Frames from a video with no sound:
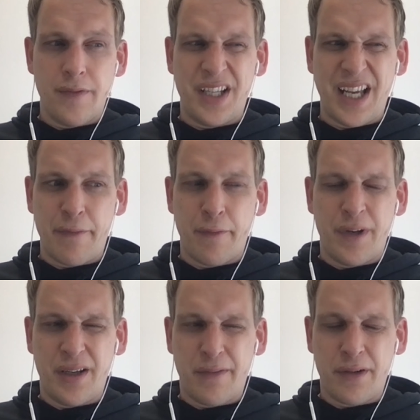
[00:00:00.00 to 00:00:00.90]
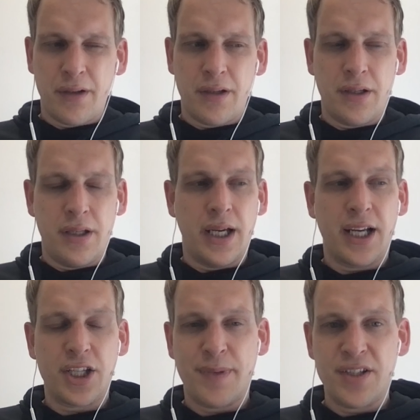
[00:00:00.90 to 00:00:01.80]
when you have when you have
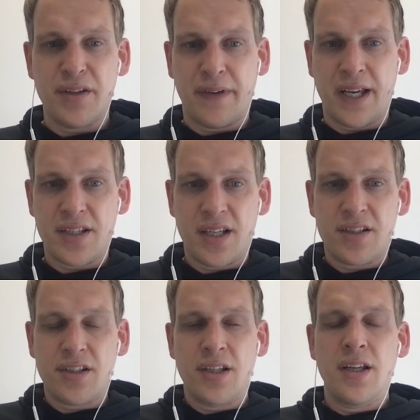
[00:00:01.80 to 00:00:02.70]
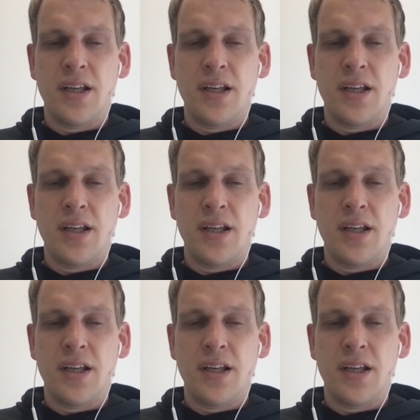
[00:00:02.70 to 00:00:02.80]
yeah, expensive assets.